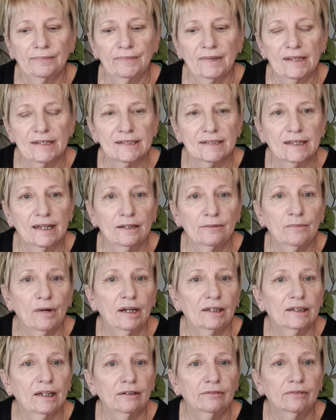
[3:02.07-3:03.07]
Their skin
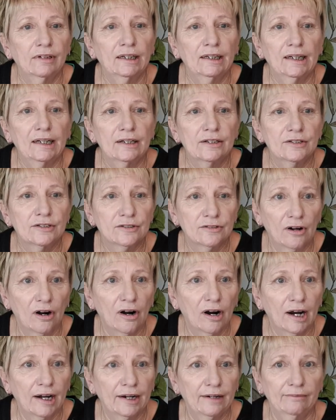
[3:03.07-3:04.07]
might get really
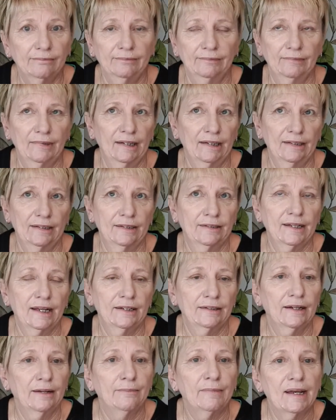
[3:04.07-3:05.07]
dried, and
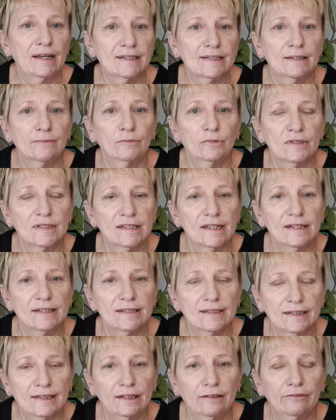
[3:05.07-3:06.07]
then that makes it more
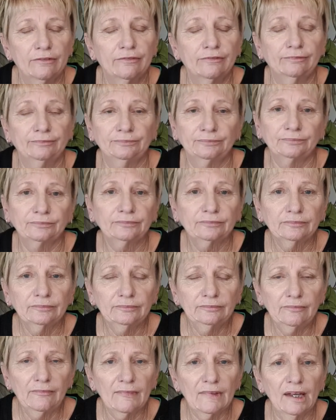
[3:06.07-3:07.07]
sensitive
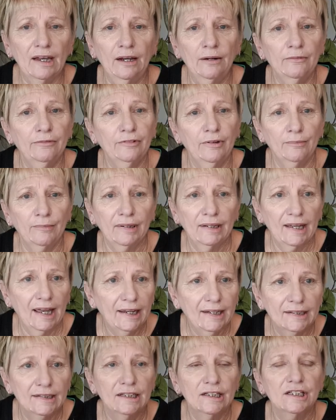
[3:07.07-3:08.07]
from air
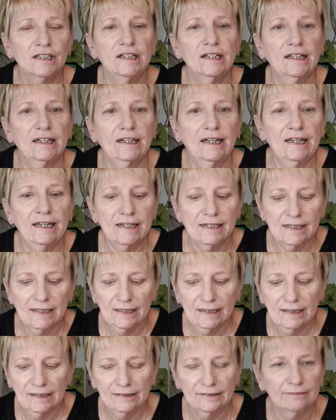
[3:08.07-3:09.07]
conditioning and
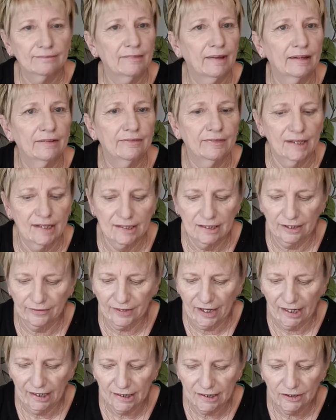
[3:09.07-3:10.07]
heating and things like
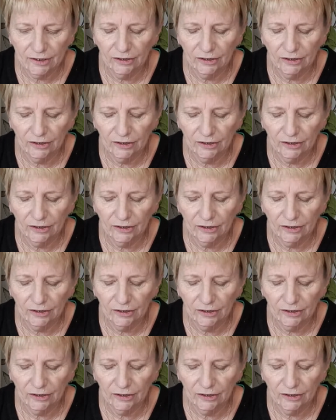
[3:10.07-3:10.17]
that.